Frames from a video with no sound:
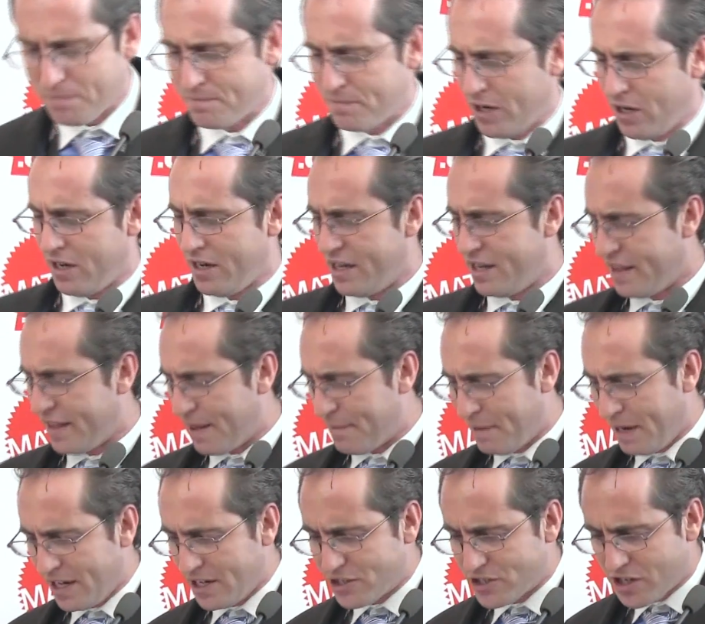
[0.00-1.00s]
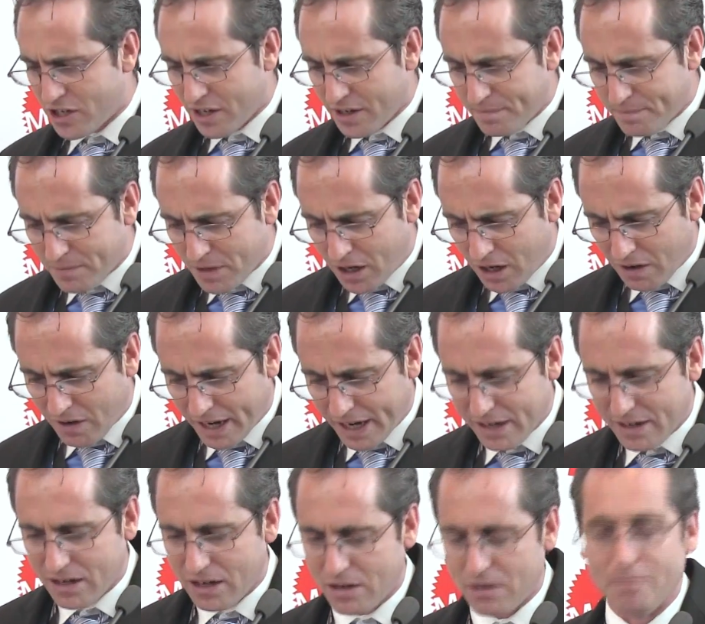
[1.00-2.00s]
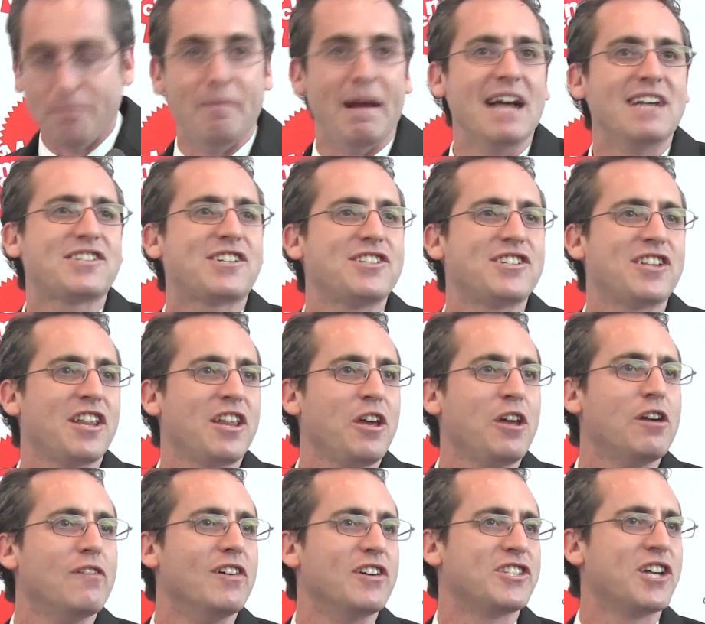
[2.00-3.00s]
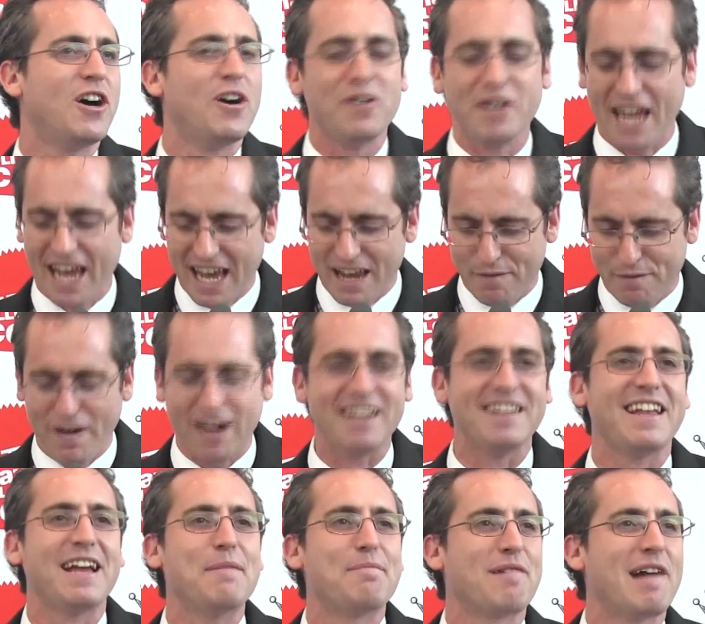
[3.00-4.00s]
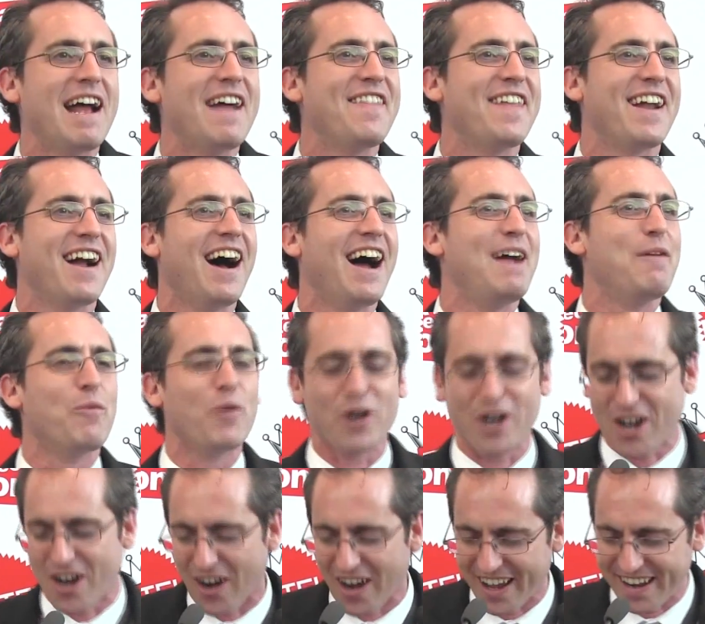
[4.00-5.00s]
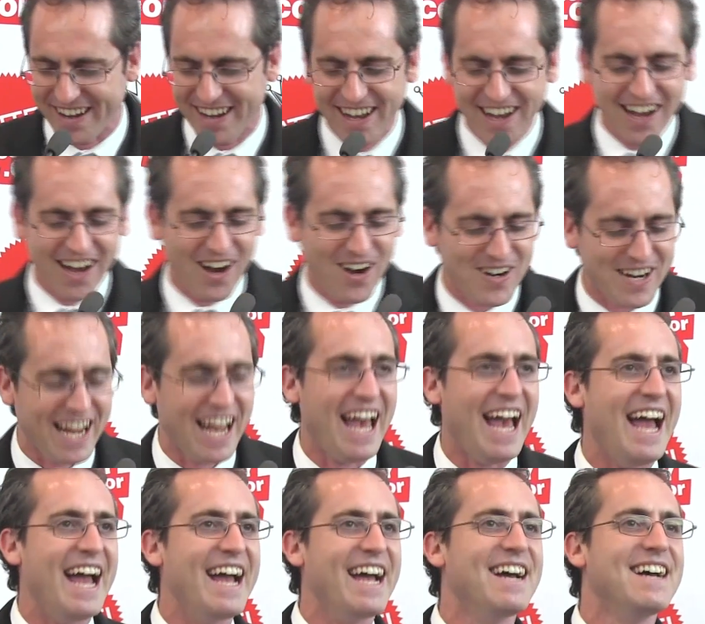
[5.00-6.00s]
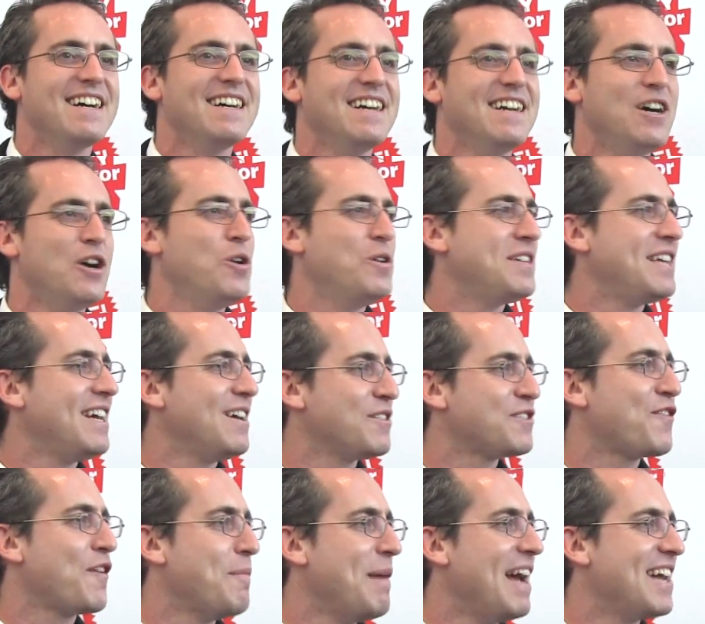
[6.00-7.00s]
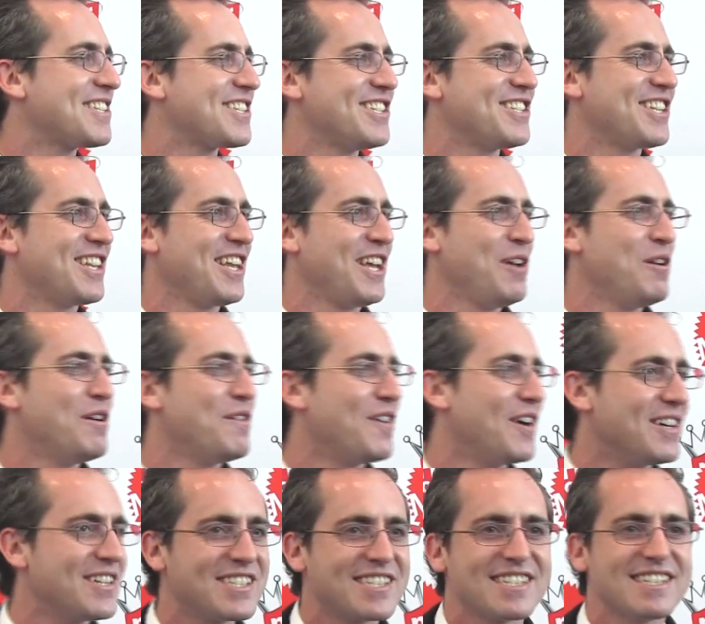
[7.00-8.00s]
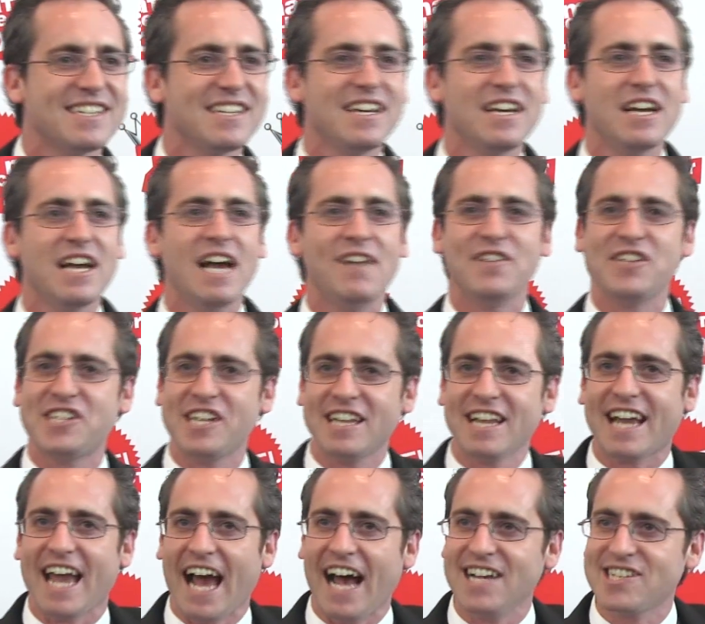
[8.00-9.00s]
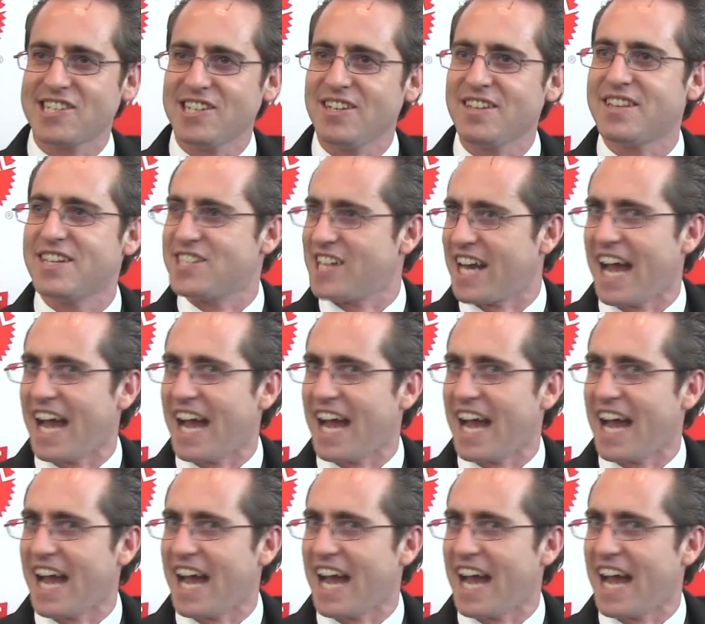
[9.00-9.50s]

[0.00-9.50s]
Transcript: we already did that page, good. All right, Masters of the Universe. Oh yay, finally a brand that I work on. Okay, who's here for Masters of the Universe? Have you seen the castle? There's a